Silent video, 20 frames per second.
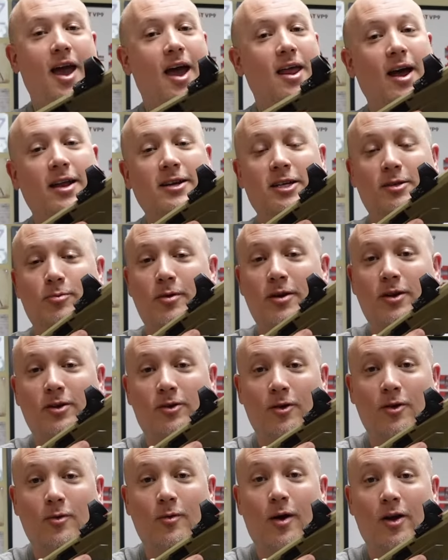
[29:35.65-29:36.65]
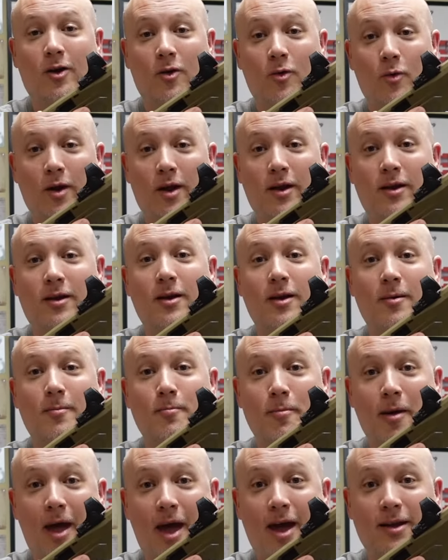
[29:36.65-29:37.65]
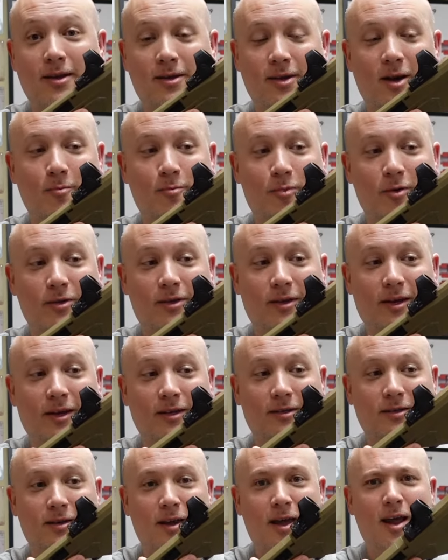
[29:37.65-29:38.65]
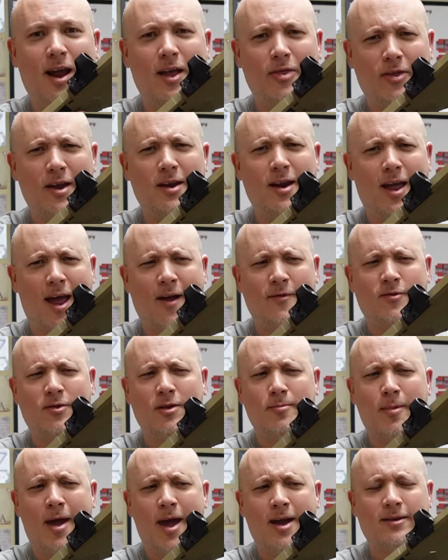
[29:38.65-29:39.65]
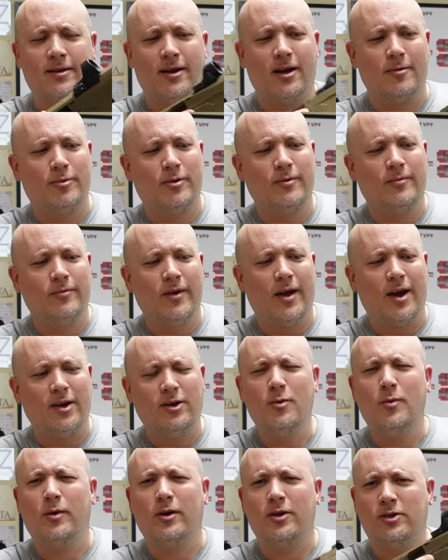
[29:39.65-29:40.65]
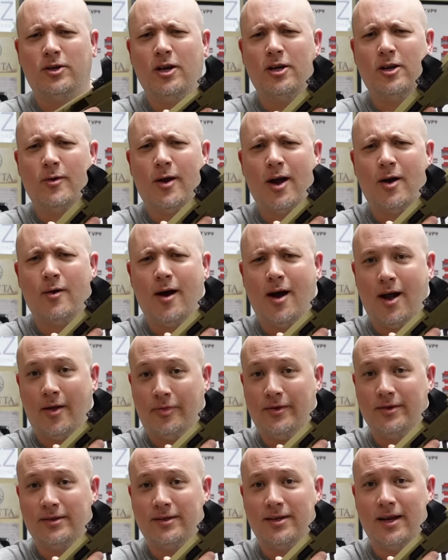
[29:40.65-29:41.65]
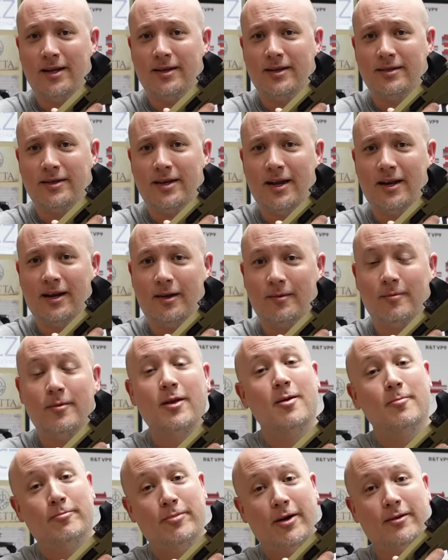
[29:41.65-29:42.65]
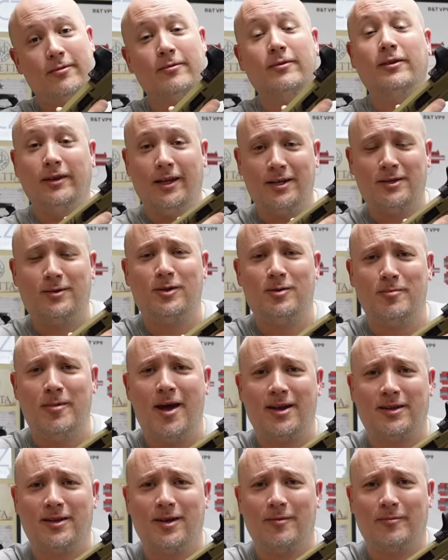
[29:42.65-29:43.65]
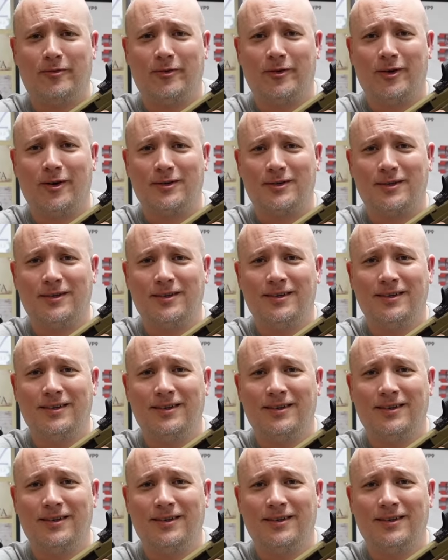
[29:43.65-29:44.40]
and I just want to do a quick mag dump with this. And then after the mag dump, I do want to show you how hot this gun is getting. But let's do the mag dump first.